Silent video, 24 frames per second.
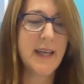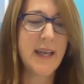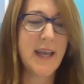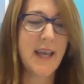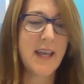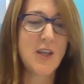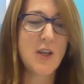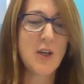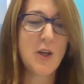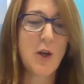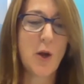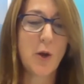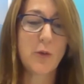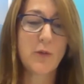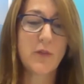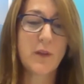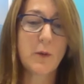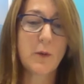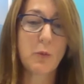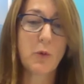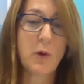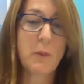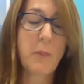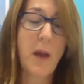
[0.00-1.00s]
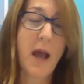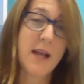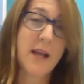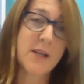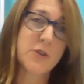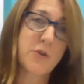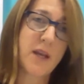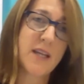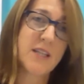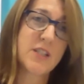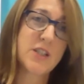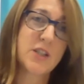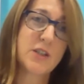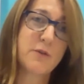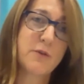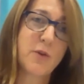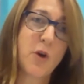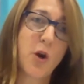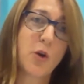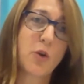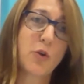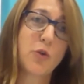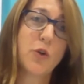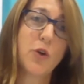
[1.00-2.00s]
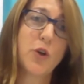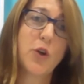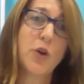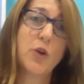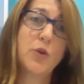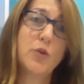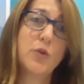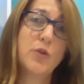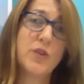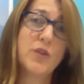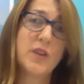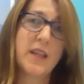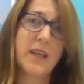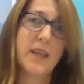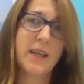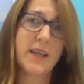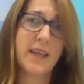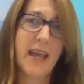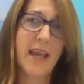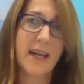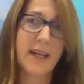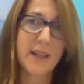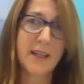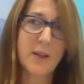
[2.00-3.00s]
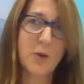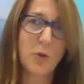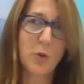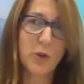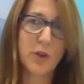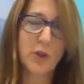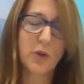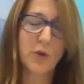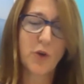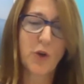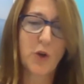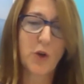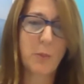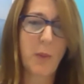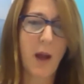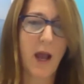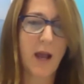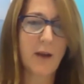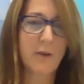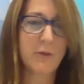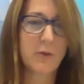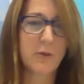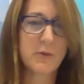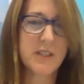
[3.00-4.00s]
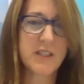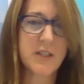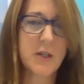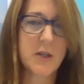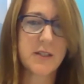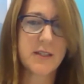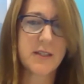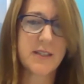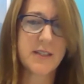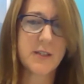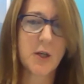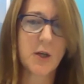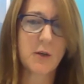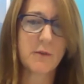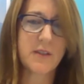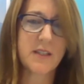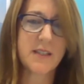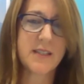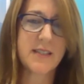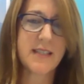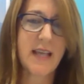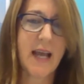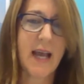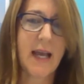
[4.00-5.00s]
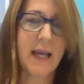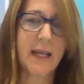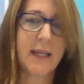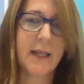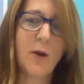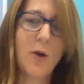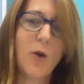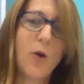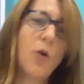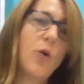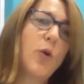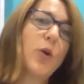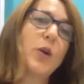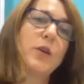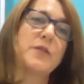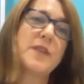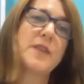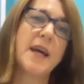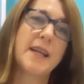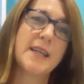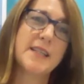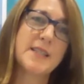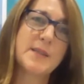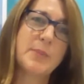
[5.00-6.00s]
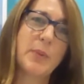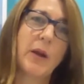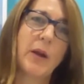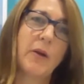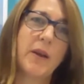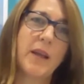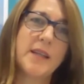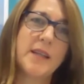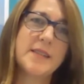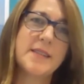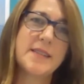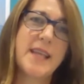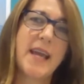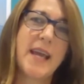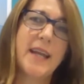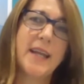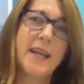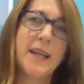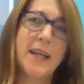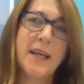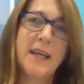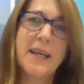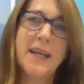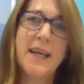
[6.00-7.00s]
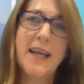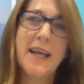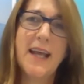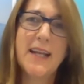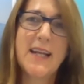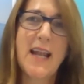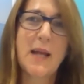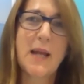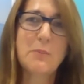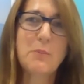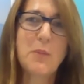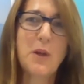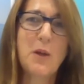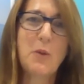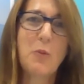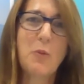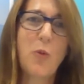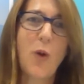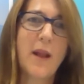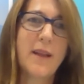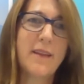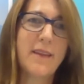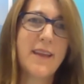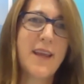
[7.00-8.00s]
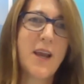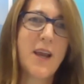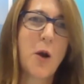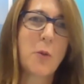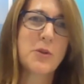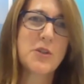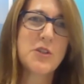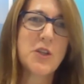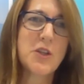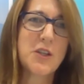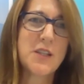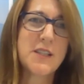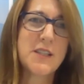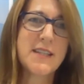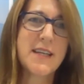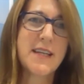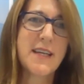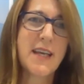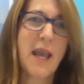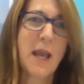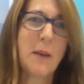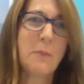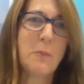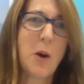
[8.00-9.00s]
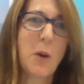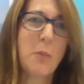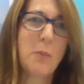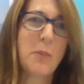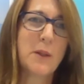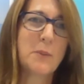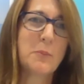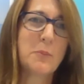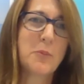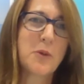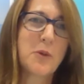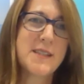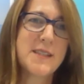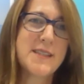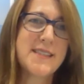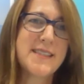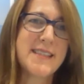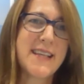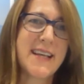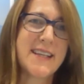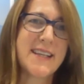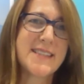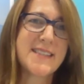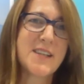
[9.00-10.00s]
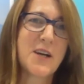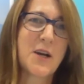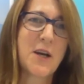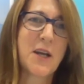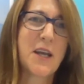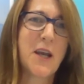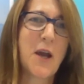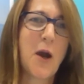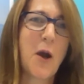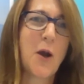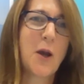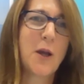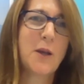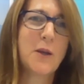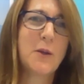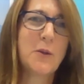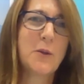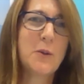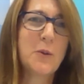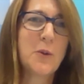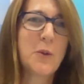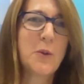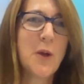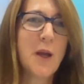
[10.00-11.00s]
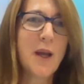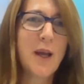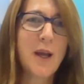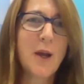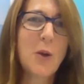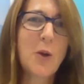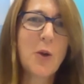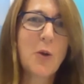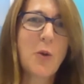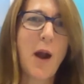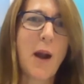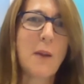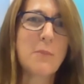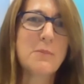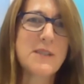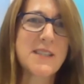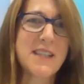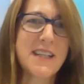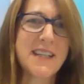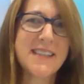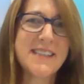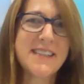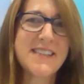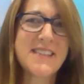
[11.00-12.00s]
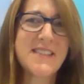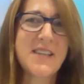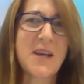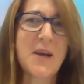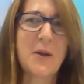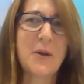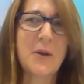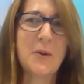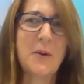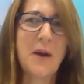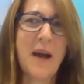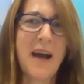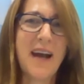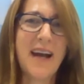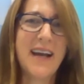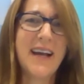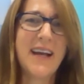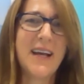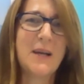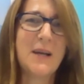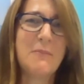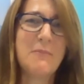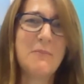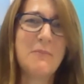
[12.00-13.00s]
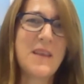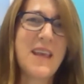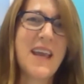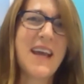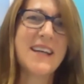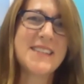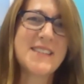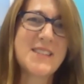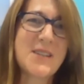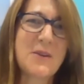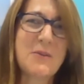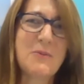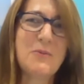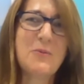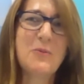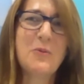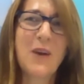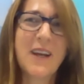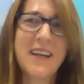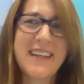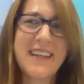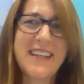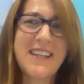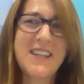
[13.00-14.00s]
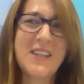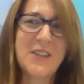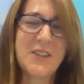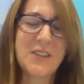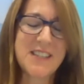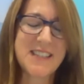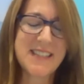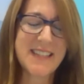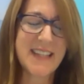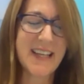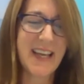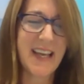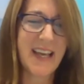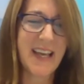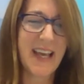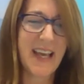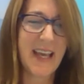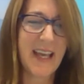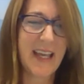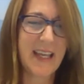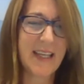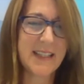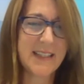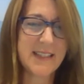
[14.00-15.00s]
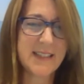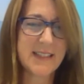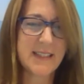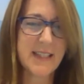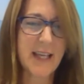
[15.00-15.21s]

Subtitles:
you know, the repatriation of our crew, the getting all the crew back for return to service, and all of that experience then led me, when the opportunity came up at Princess, I grabbed it. So so really good. It's